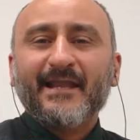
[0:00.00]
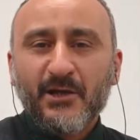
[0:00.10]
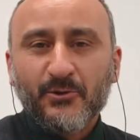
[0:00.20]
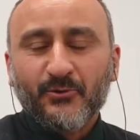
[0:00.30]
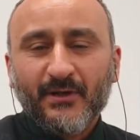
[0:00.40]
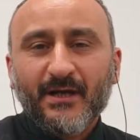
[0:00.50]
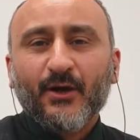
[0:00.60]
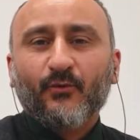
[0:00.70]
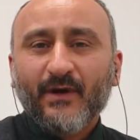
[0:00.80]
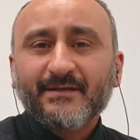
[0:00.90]
Hello,
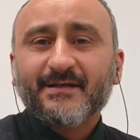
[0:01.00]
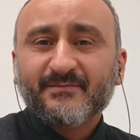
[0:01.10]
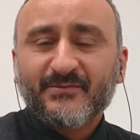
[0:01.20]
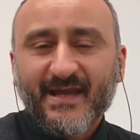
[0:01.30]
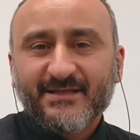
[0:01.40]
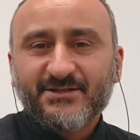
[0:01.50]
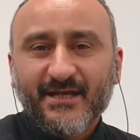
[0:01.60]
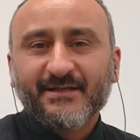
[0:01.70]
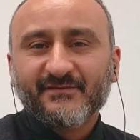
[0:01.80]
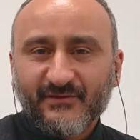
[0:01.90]
welcome to my
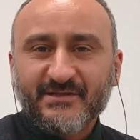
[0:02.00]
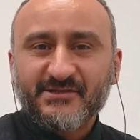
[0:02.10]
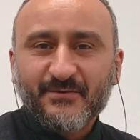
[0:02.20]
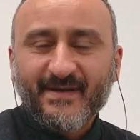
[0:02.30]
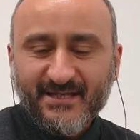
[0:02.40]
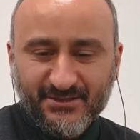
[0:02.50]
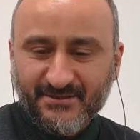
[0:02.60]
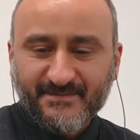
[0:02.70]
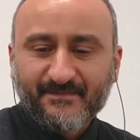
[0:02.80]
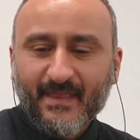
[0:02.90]
channel Voice Your
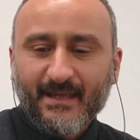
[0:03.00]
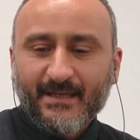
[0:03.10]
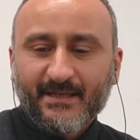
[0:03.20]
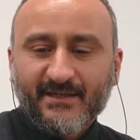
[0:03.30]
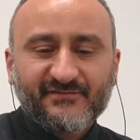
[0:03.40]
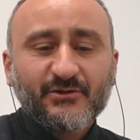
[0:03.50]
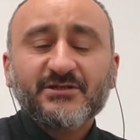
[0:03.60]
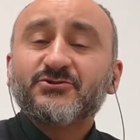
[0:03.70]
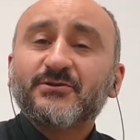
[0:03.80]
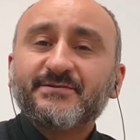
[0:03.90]
Passion. If
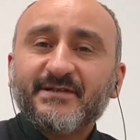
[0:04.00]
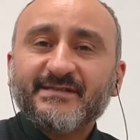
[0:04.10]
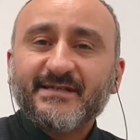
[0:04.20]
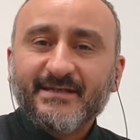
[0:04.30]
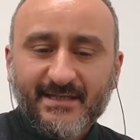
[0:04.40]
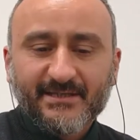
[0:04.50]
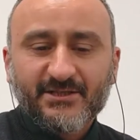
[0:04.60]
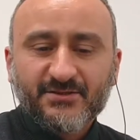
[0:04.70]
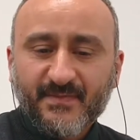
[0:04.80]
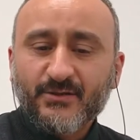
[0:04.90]
you enjoy reading
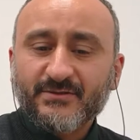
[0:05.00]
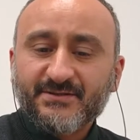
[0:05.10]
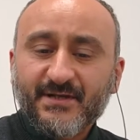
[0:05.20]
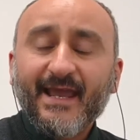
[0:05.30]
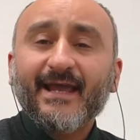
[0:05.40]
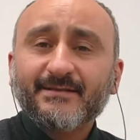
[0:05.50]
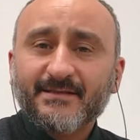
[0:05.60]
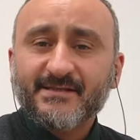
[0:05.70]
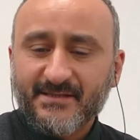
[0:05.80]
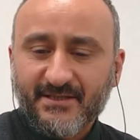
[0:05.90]
English poetry
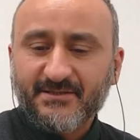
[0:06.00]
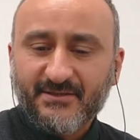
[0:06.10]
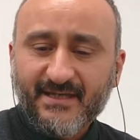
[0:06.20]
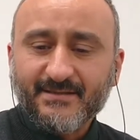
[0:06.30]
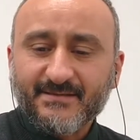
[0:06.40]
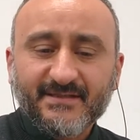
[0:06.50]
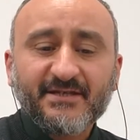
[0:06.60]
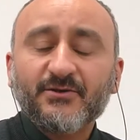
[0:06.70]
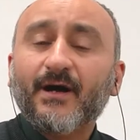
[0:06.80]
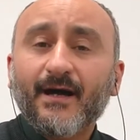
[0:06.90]
and listening to it,
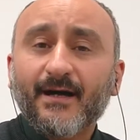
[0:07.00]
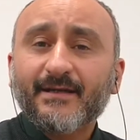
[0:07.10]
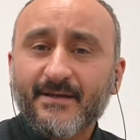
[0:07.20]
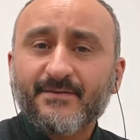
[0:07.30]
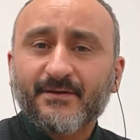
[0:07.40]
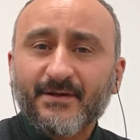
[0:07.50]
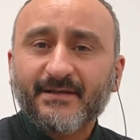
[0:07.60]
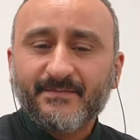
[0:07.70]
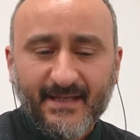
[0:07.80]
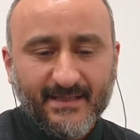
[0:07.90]
then you are in the
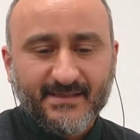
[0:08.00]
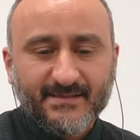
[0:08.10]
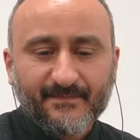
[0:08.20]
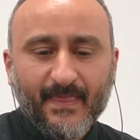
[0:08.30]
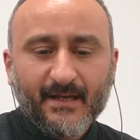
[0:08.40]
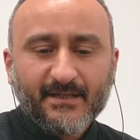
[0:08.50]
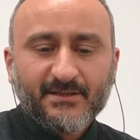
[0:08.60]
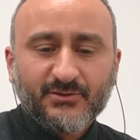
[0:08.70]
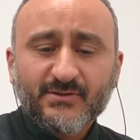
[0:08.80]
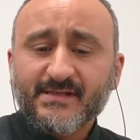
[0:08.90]
right place.
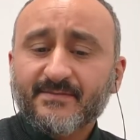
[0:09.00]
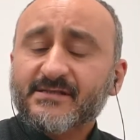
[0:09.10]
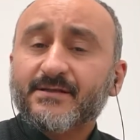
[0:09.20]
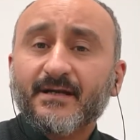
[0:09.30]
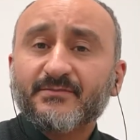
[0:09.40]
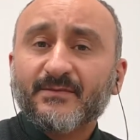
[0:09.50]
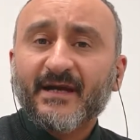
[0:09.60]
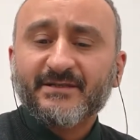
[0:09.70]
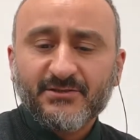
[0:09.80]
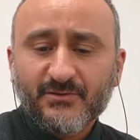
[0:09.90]
Do subscribe
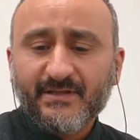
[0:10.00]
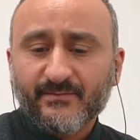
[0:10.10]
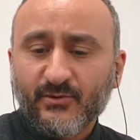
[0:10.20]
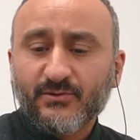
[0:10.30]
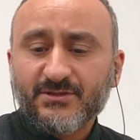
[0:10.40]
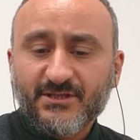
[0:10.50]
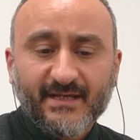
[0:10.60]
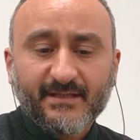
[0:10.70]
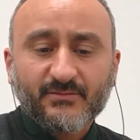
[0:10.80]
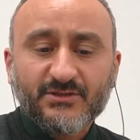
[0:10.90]
to my newly born
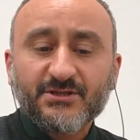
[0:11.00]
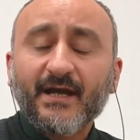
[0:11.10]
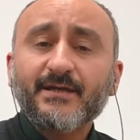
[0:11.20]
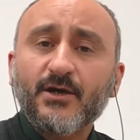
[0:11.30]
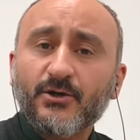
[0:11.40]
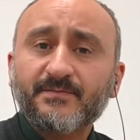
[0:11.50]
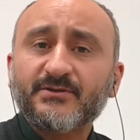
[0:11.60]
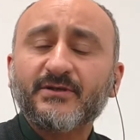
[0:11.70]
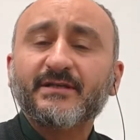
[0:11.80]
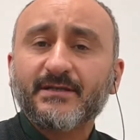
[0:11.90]
channel, which I
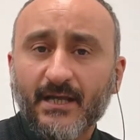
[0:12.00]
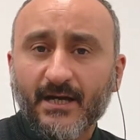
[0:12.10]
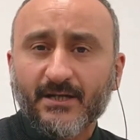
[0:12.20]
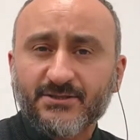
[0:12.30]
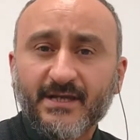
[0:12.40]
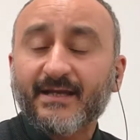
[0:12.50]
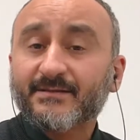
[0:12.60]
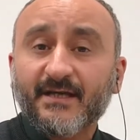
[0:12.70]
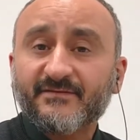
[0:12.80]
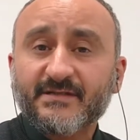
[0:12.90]
hope to enlarge
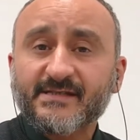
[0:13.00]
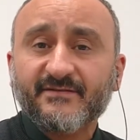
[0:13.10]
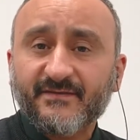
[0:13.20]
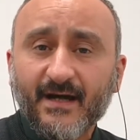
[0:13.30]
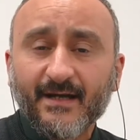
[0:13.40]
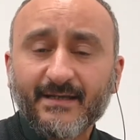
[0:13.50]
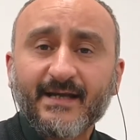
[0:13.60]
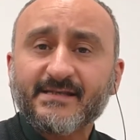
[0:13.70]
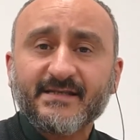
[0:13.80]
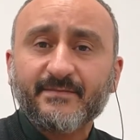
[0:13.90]
and
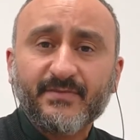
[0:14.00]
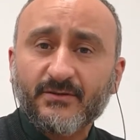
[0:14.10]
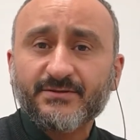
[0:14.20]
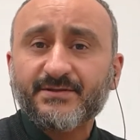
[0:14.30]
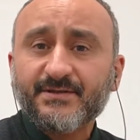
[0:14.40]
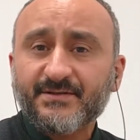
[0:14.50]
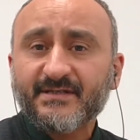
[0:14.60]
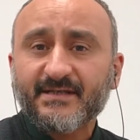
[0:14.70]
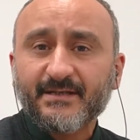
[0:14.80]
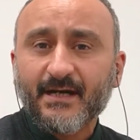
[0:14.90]
diversify as a poetry
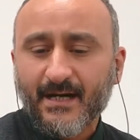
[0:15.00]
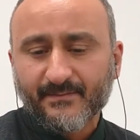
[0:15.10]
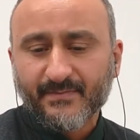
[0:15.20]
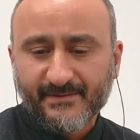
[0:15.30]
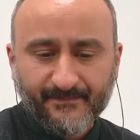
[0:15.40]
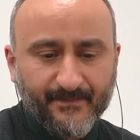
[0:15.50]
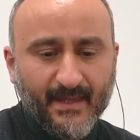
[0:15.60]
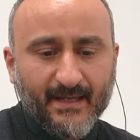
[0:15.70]
reading hub.